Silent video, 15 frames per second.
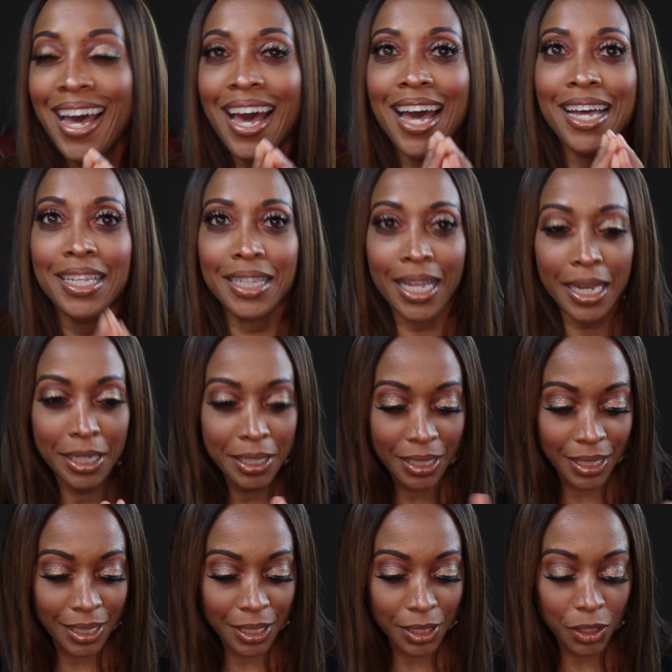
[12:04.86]
I like
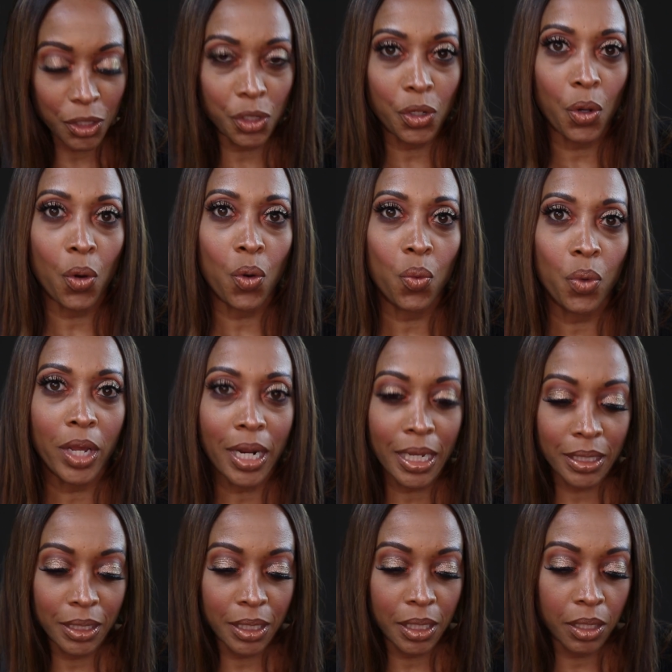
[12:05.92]
it. So what I
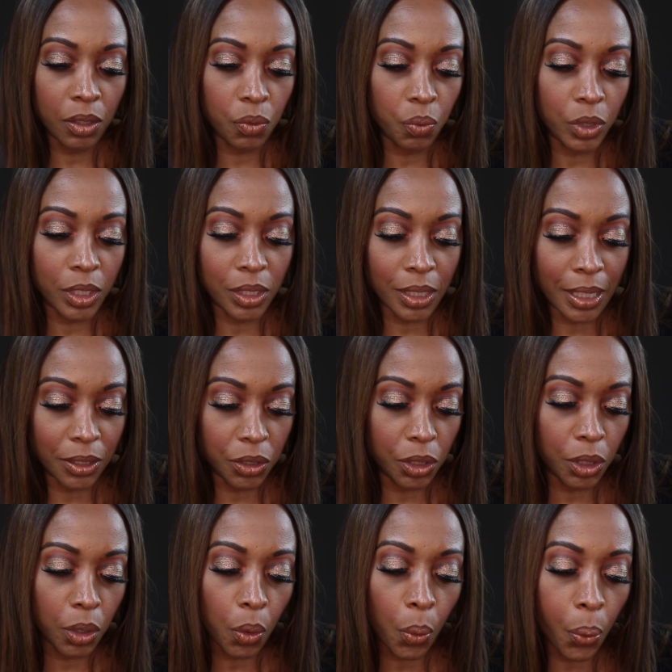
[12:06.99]
did was I
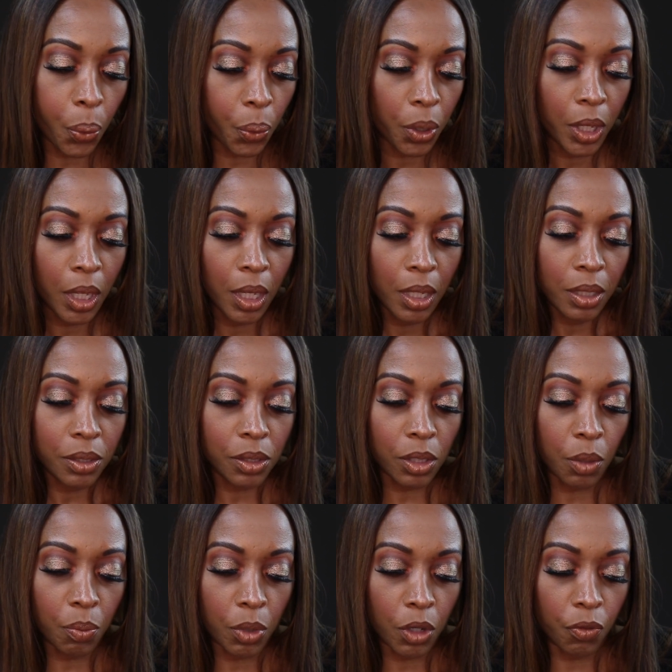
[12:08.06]
took
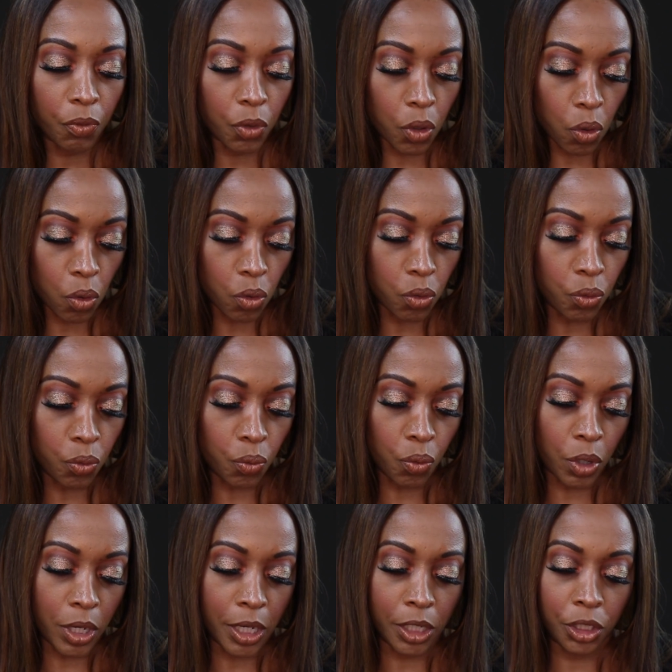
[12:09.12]
some of Gold
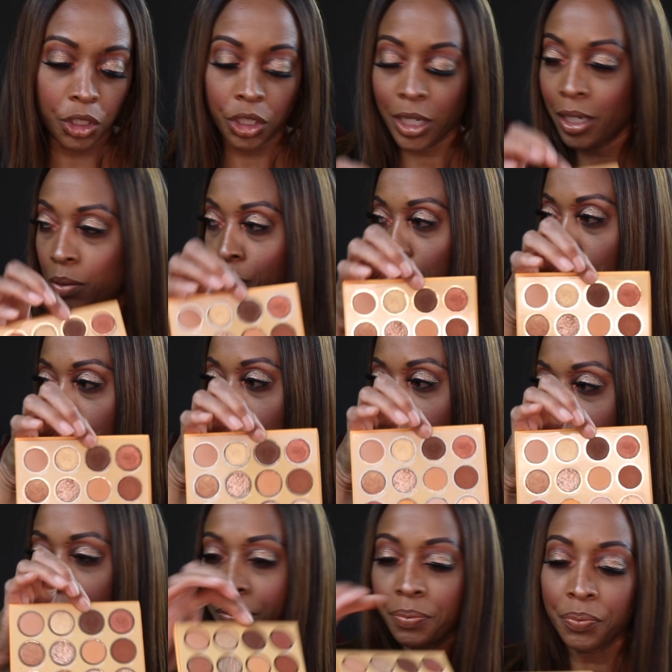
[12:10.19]
Rush and
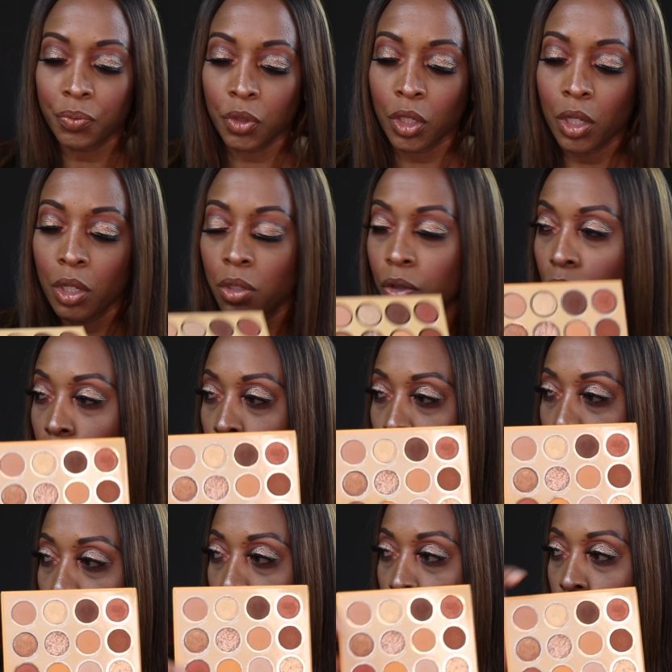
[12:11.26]
Mission. So
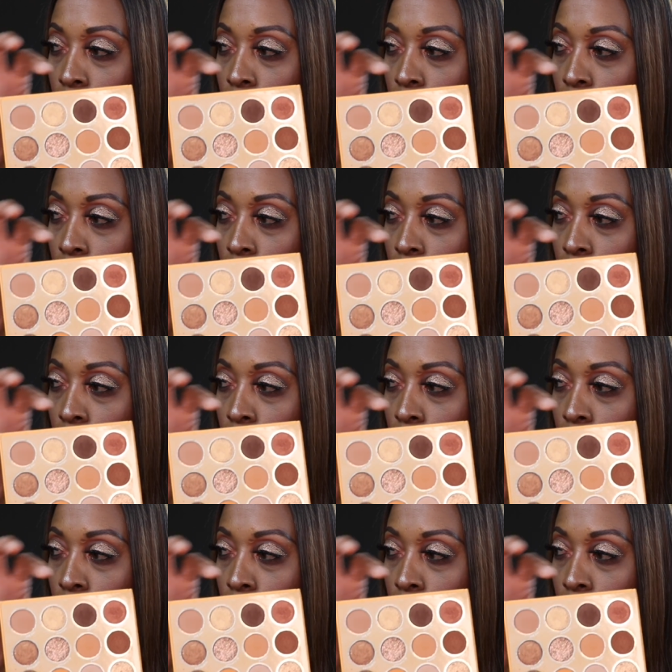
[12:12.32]
Gold